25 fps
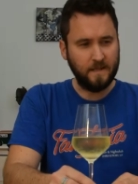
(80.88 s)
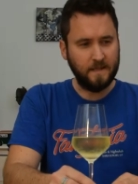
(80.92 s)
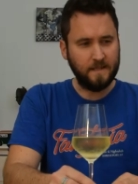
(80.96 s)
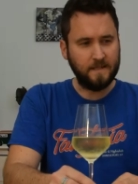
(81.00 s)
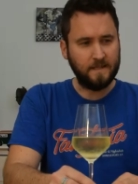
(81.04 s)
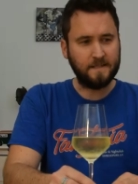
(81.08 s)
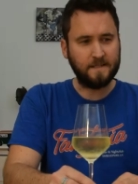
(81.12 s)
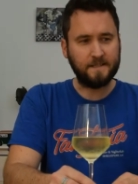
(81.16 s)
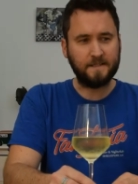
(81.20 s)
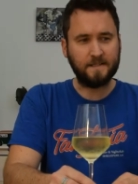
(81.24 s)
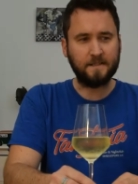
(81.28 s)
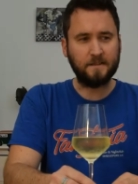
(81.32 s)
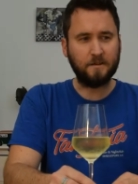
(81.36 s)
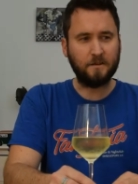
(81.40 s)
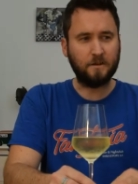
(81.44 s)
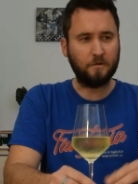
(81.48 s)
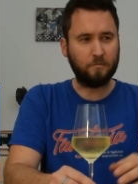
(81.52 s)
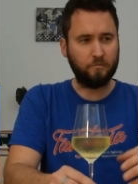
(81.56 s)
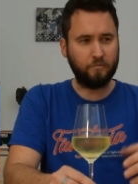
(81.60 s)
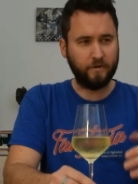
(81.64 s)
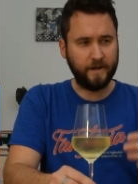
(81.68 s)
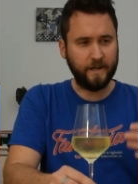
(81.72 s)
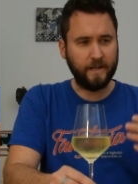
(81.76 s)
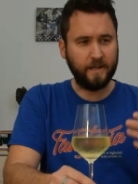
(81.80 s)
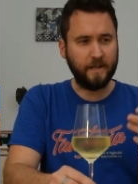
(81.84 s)
So
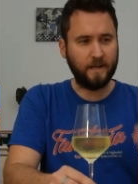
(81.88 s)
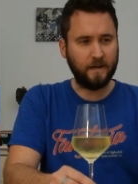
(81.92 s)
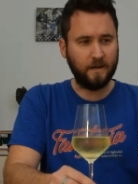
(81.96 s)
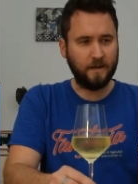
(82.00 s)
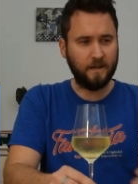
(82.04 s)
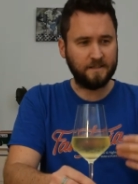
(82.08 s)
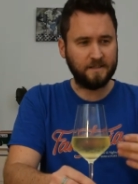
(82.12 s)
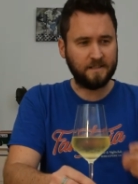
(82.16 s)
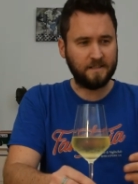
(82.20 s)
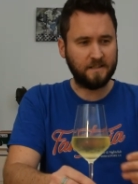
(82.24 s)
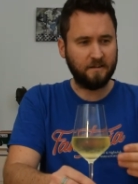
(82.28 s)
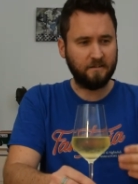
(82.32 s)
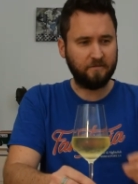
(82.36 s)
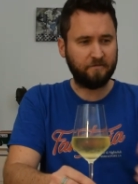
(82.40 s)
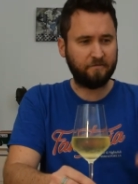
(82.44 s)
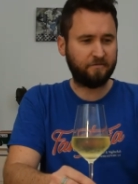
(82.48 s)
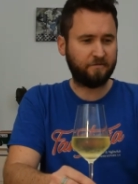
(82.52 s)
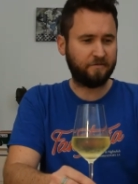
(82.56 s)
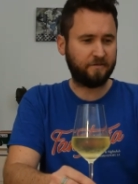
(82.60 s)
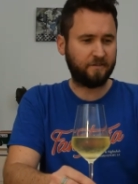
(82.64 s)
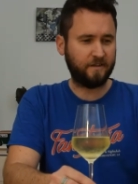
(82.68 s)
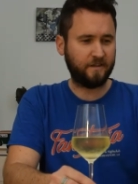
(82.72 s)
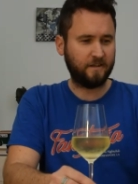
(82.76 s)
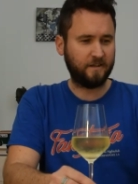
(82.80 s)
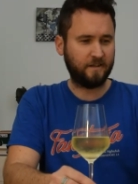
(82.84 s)
bringing lots
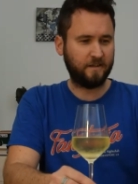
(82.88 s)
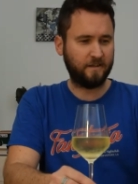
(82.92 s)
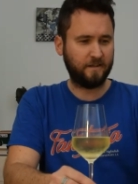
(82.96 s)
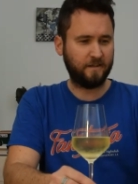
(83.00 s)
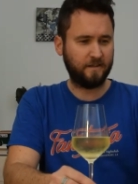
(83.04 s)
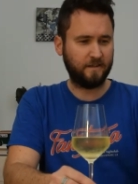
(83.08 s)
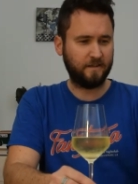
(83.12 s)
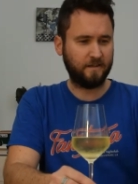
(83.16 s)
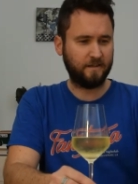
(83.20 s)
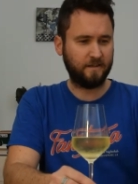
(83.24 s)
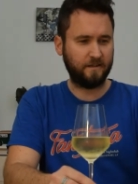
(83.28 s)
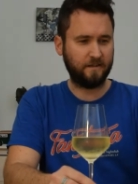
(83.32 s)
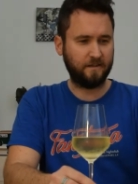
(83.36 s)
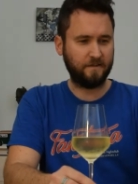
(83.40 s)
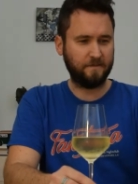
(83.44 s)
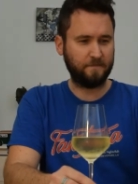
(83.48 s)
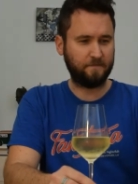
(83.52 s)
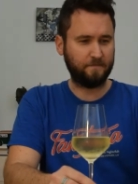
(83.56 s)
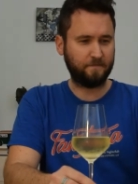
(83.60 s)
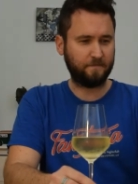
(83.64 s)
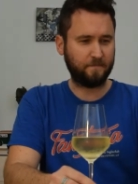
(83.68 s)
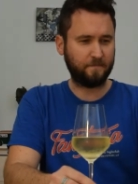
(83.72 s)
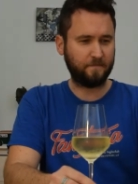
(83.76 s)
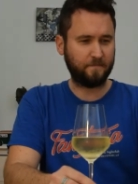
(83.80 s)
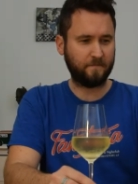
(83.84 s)
of,
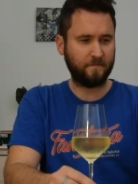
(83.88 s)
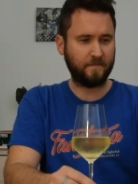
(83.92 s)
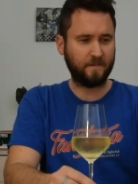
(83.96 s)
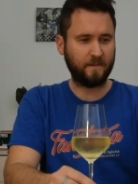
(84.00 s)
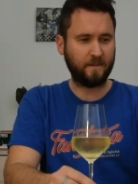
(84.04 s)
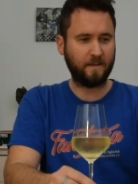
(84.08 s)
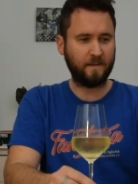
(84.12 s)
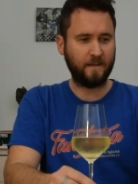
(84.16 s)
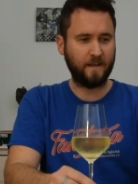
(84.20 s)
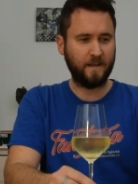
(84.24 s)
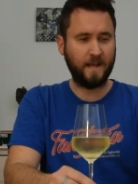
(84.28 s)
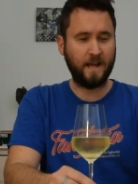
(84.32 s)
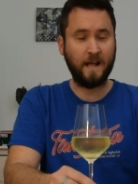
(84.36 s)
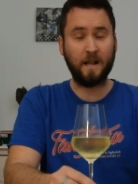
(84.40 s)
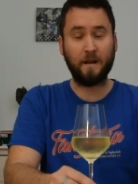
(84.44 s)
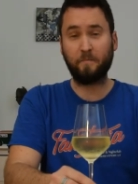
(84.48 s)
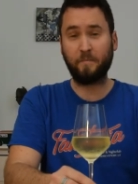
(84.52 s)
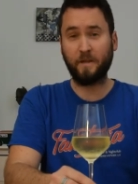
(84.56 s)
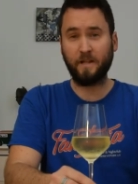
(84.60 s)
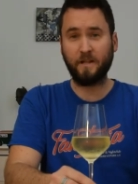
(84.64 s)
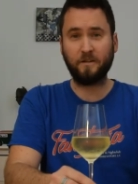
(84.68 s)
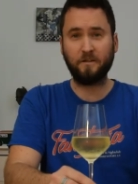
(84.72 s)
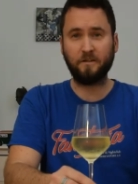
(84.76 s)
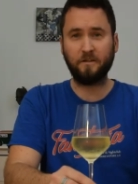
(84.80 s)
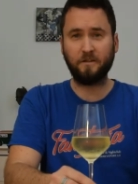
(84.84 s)
um,
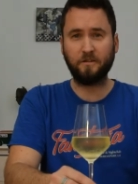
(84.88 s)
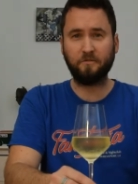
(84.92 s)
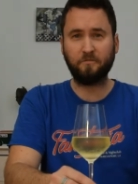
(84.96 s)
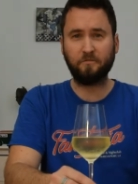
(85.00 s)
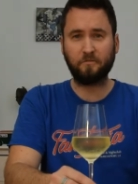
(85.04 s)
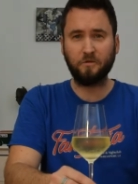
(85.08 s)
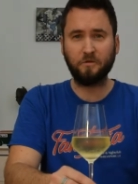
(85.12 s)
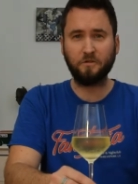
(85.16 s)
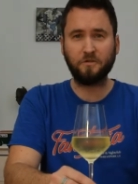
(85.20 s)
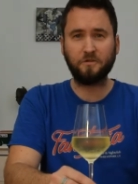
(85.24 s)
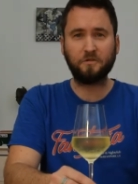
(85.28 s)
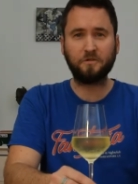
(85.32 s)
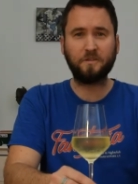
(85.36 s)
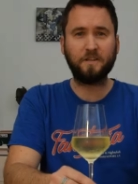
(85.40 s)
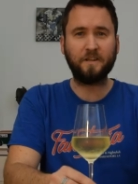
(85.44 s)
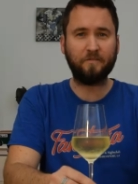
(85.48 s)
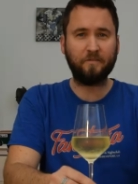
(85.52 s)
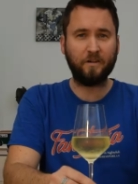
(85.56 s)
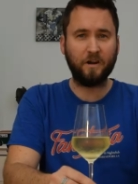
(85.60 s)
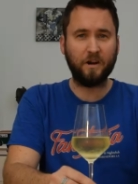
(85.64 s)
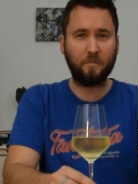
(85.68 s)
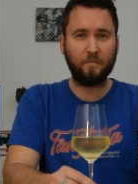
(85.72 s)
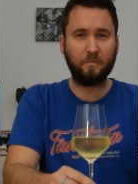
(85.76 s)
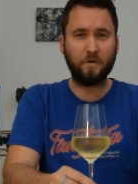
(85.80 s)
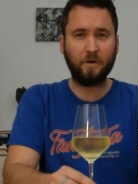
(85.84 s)
helping the, the fruit to
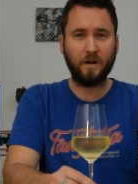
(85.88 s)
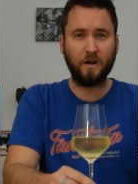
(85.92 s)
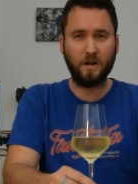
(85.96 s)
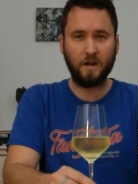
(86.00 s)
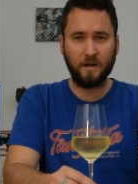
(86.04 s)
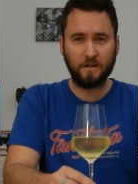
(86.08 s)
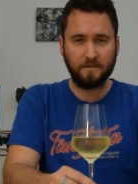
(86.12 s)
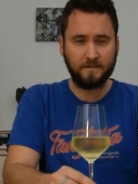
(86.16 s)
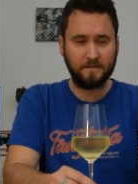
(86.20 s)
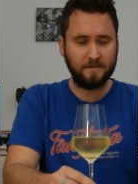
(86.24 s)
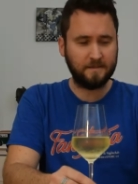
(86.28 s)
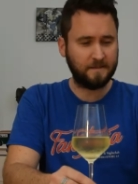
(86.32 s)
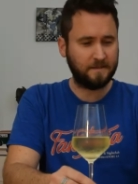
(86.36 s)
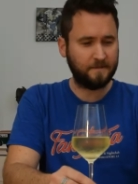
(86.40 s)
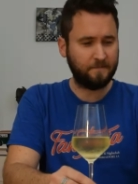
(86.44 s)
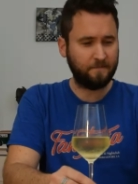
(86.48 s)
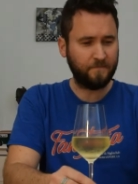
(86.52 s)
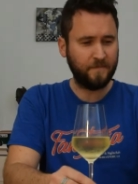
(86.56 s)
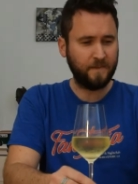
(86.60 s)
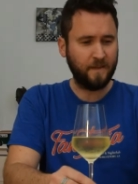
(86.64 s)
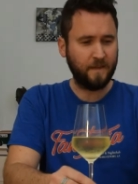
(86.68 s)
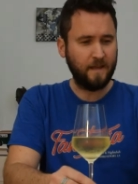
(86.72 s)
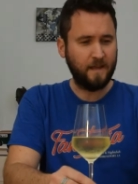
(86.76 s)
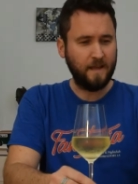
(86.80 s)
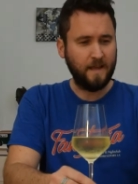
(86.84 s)
develop a lot,
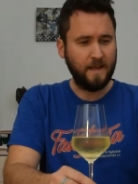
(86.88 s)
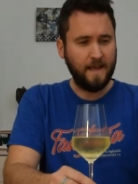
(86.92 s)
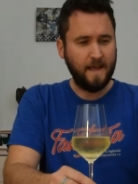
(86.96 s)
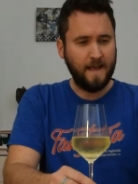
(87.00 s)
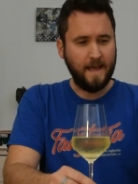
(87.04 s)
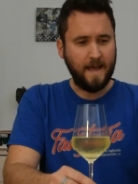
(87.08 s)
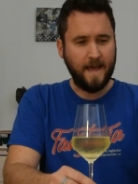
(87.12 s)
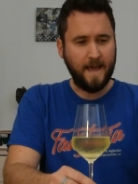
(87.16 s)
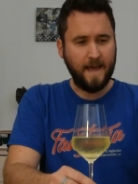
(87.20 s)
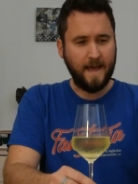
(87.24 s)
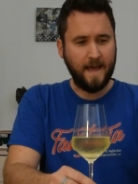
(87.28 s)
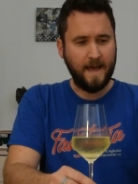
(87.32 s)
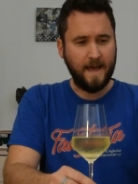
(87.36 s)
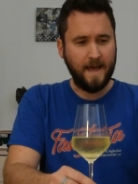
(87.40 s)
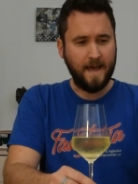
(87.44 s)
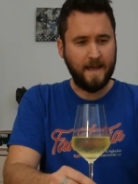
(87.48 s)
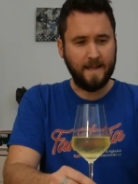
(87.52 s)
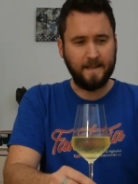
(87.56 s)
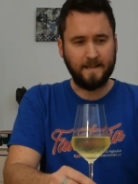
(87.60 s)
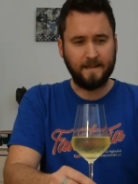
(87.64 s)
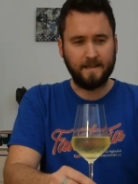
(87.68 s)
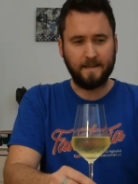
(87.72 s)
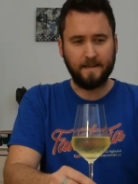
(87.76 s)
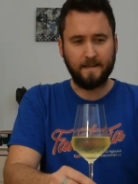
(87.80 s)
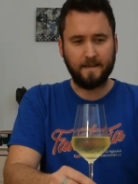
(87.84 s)

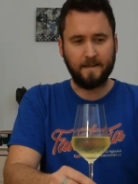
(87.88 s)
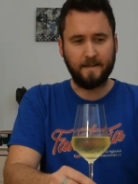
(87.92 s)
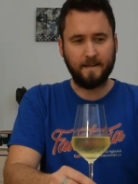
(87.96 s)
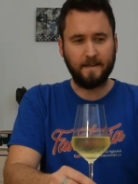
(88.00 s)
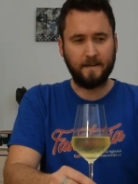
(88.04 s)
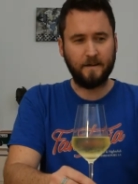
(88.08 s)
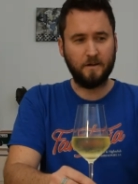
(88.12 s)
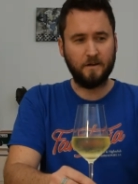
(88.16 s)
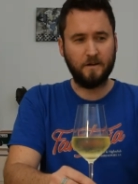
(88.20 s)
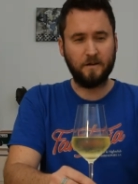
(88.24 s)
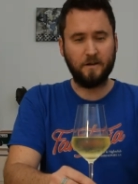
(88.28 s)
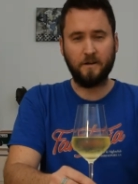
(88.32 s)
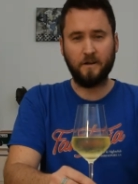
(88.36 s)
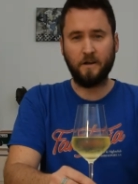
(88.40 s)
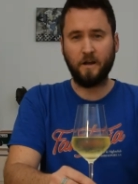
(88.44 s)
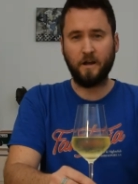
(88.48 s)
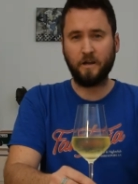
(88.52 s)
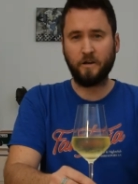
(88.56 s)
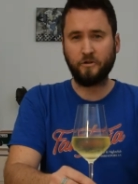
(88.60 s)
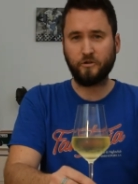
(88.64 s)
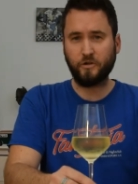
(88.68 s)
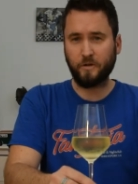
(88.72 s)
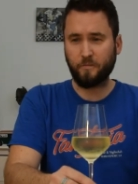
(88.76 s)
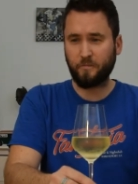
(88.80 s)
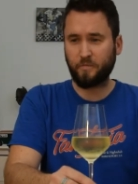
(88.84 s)
and one
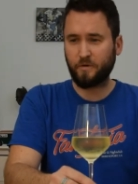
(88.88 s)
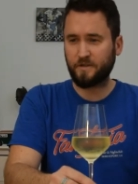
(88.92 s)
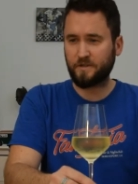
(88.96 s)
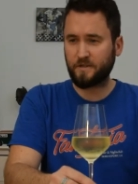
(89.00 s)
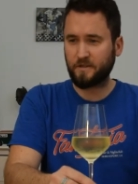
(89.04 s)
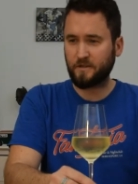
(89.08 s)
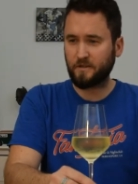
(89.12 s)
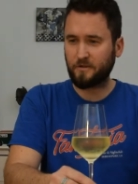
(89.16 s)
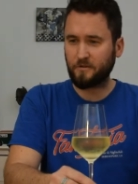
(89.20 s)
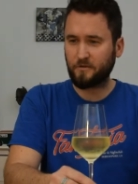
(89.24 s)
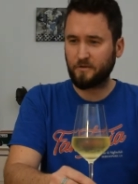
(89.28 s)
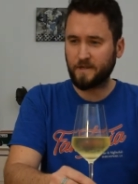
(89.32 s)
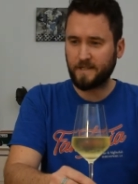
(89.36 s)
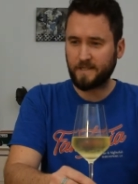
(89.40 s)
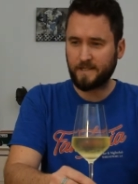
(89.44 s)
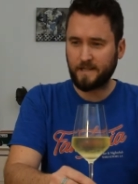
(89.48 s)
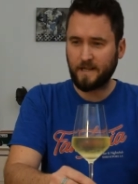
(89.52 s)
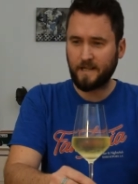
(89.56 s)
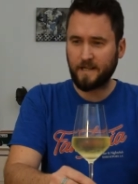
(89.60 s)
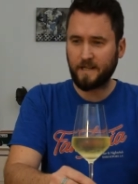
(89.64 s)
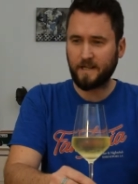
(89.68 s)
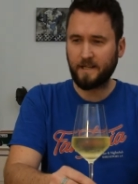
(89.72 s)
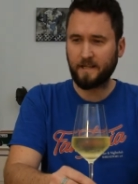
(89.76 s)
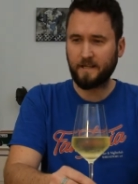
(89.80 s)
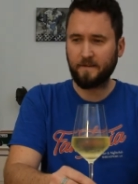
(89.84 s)
hundred percent uh, uh,
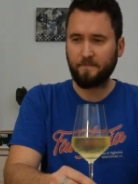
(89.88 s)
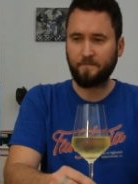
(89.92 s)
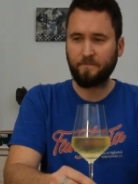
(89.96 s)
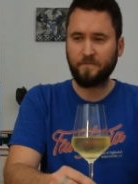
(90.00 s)
Riesling,